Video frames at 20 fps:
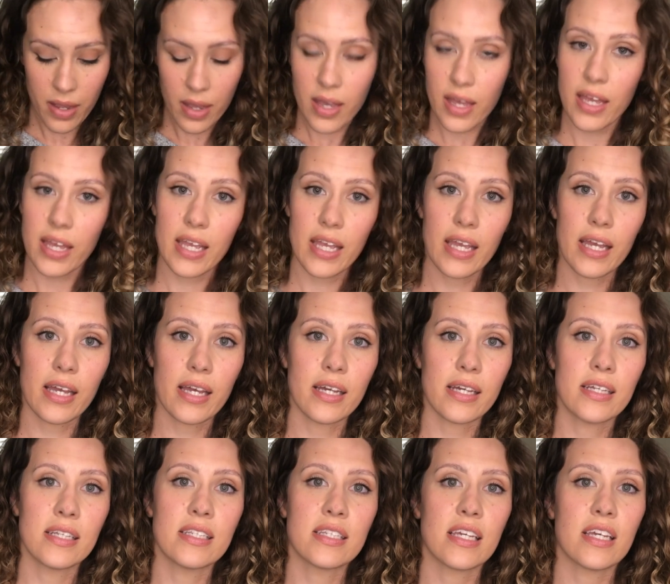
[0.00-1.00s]

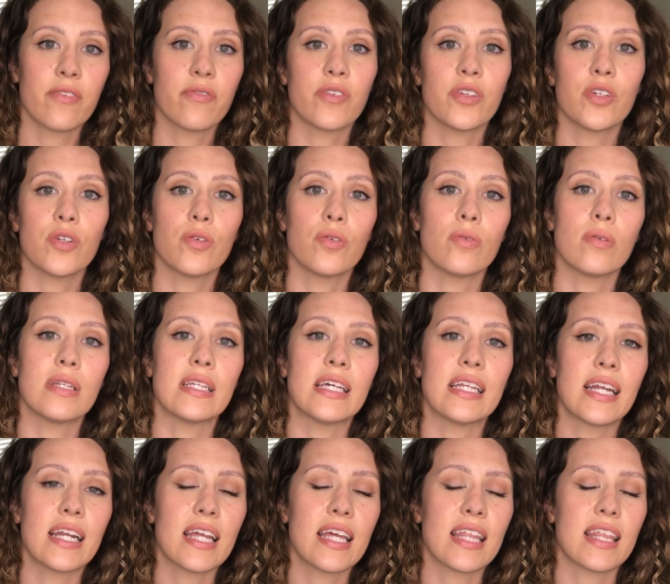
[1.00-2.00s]
And if you need
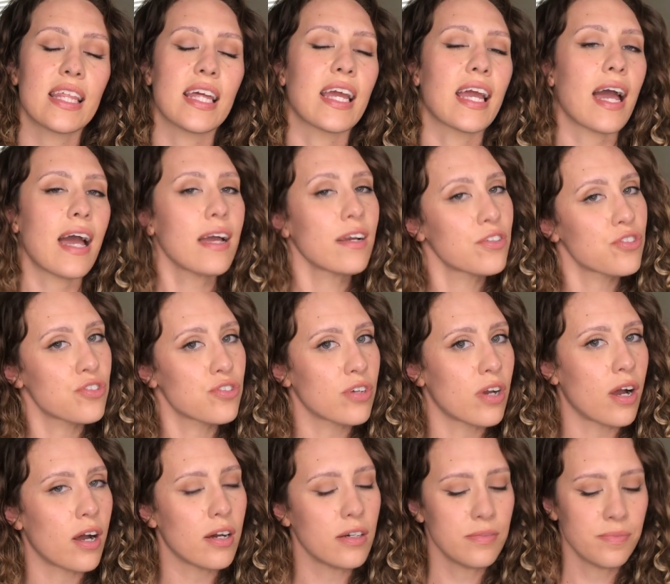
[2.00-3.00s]
anything
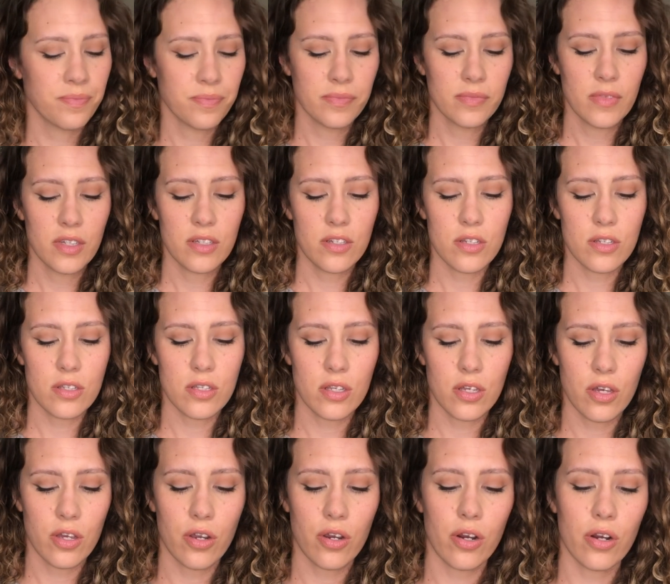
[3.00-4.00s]
extra to
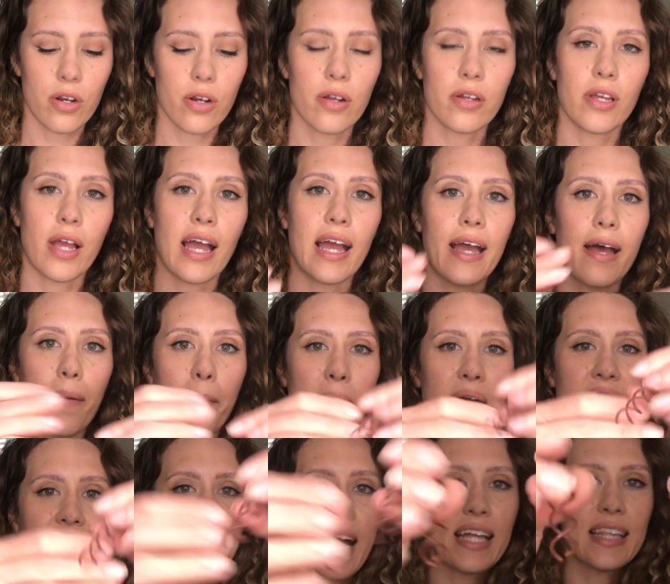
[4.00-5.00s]
secure, I
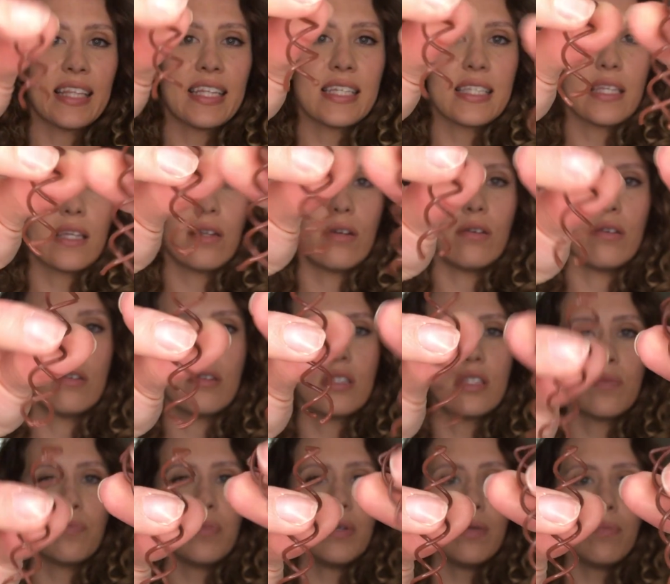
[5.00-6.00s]
got these little
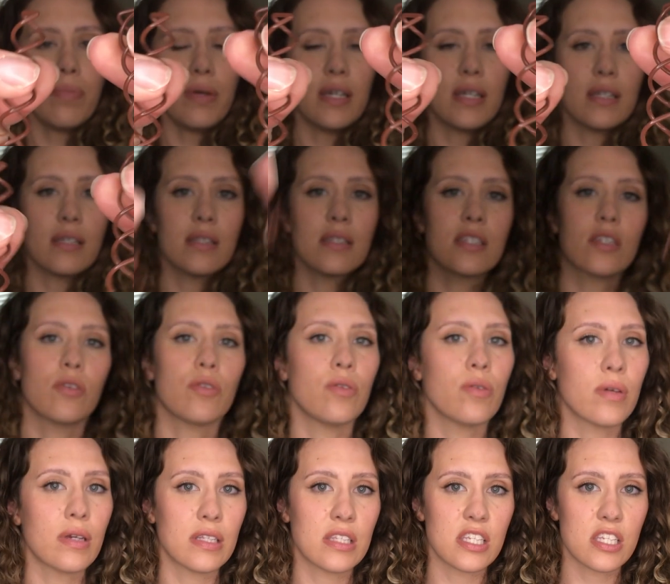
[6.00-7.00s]
spin pins, so you
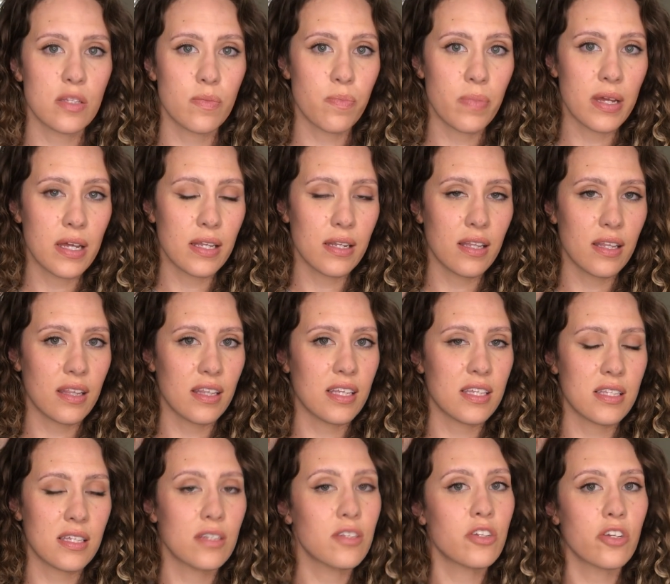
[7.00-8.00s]
can spin these
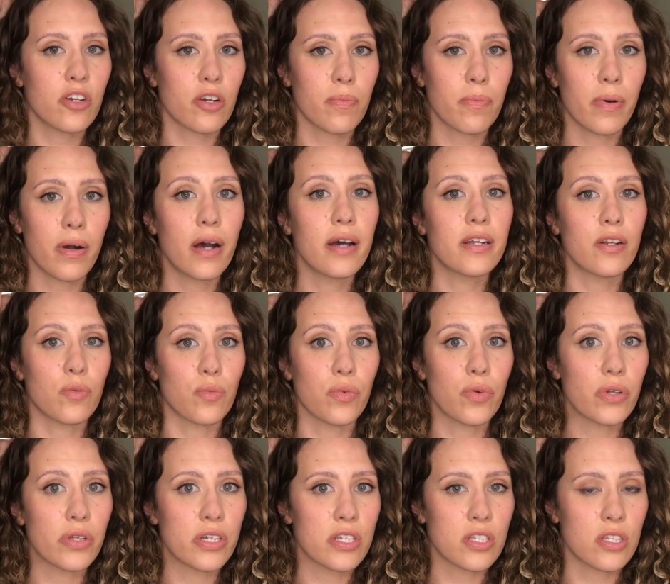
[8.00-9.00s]
into your bun and
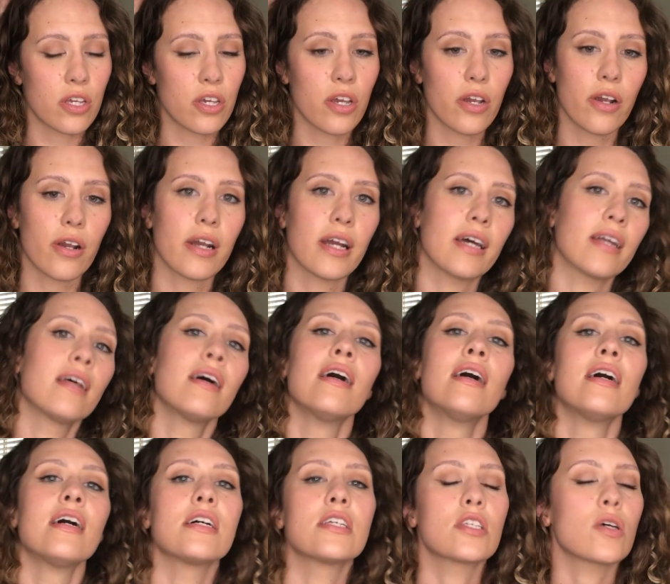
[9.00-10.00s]
really secure it.
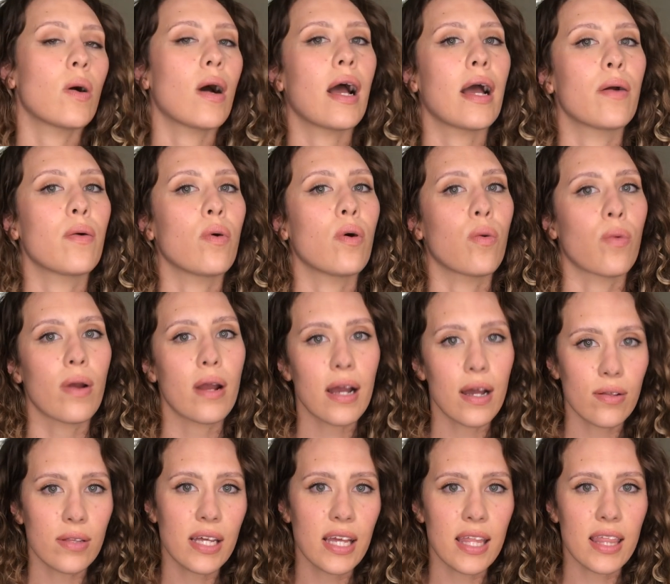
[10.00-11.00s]
So I will work out
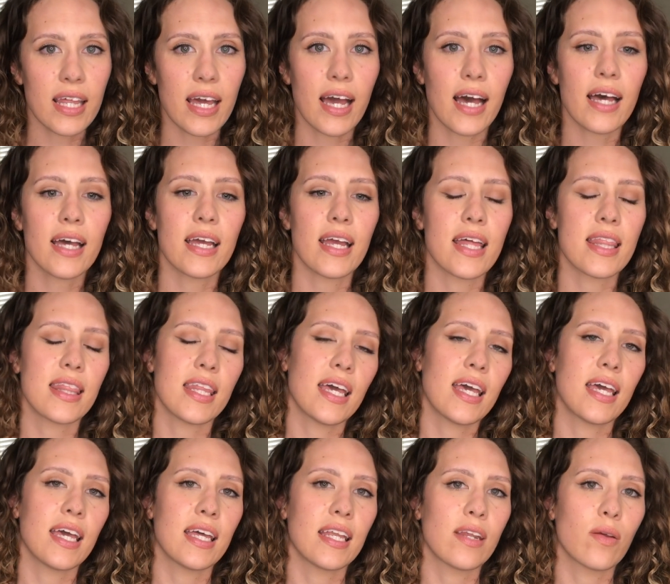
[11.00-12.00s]
like that, and
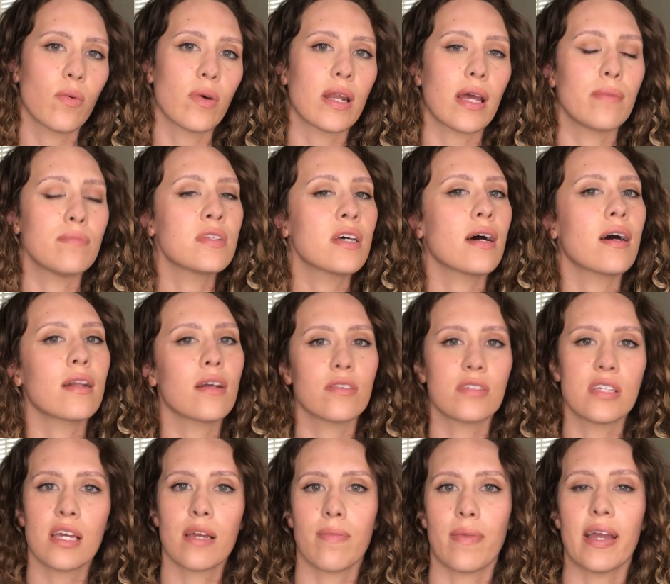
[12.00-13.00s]
then when I'm done, I'll
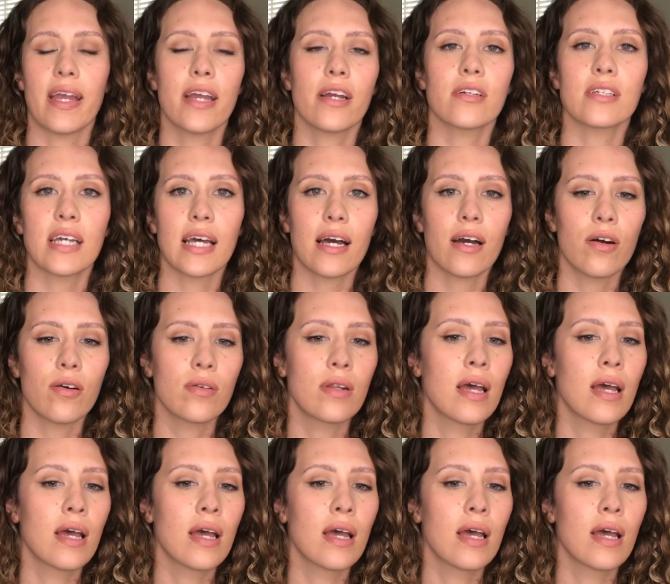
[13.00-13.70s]
take my hair down.